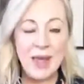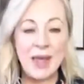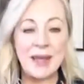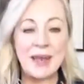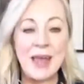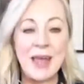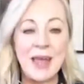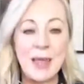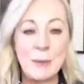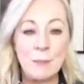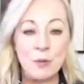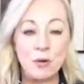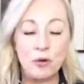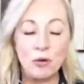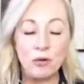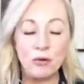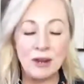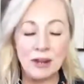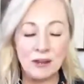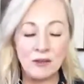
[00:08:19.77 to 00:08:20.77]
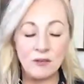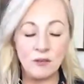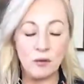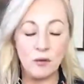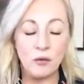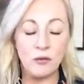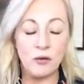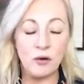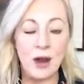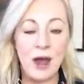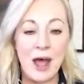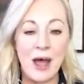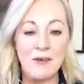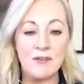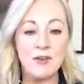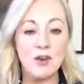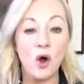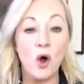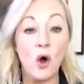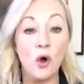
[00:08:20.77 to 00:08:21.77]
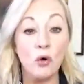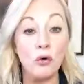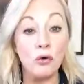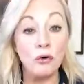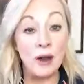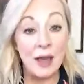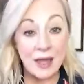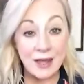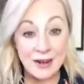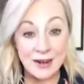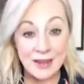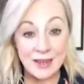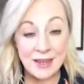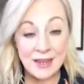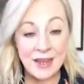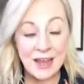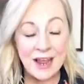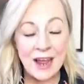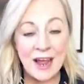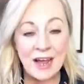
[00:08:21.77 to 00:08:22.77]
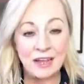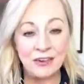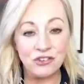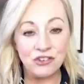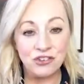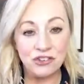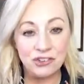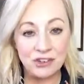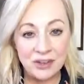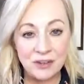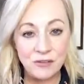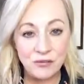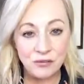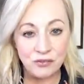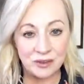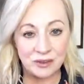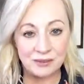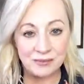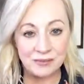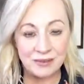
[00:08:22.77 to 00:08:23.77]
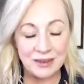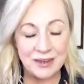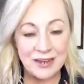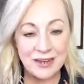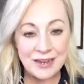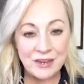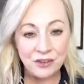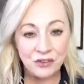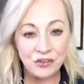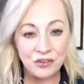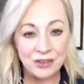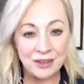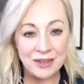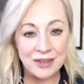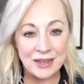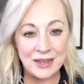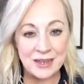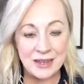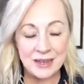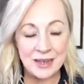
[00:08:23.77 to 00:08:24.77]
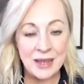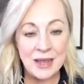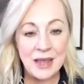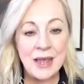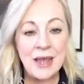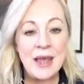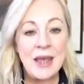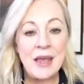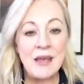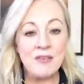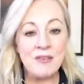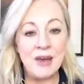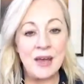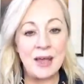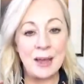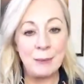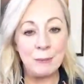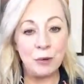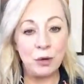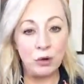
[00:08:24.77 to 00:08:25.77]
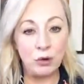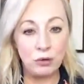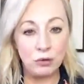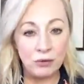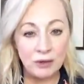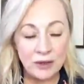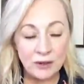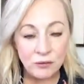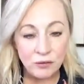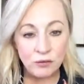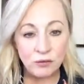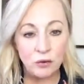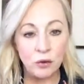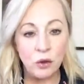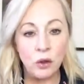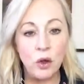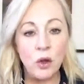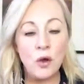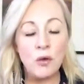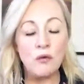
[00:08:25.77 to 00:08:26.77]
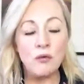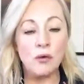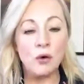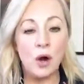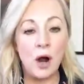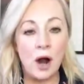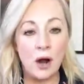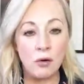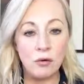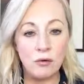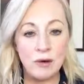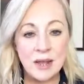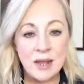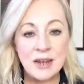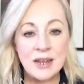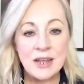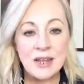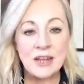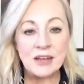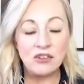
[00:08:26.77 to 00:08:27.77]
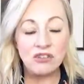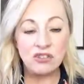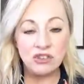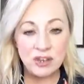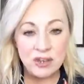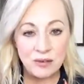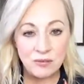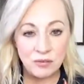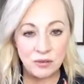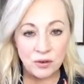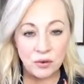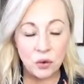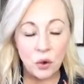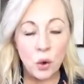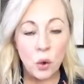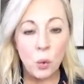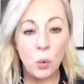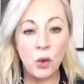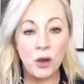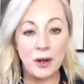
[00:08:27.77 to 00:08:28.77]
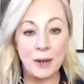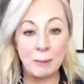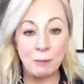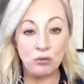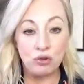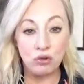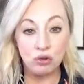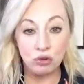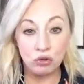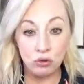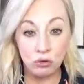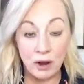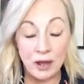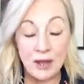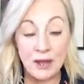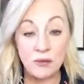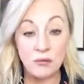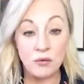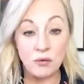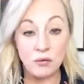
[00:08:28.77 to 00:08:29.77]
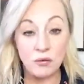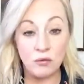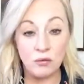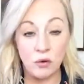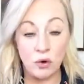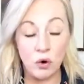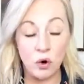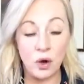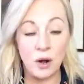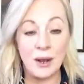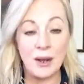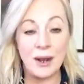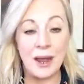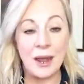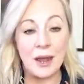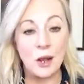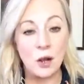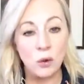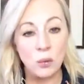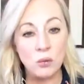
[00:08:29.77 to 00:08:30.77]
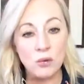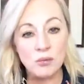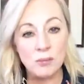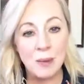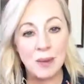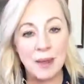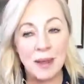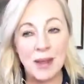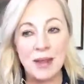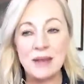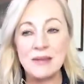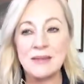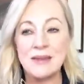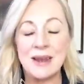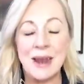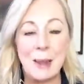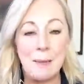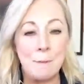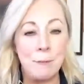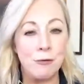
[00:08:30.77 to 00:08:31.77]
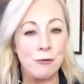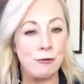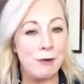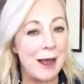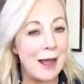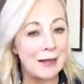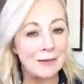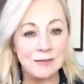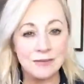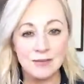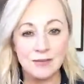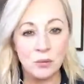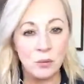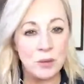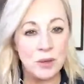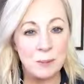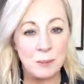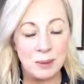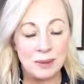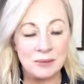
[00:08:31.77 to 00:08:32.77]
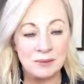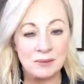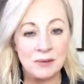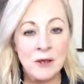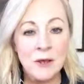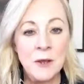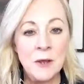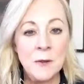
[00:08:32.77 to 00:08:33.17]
and I am grateful for having already achieved it. Here's the key. If I am grateful for already achieving what I'm striving for, and I close my eyes and I practice a wee bit,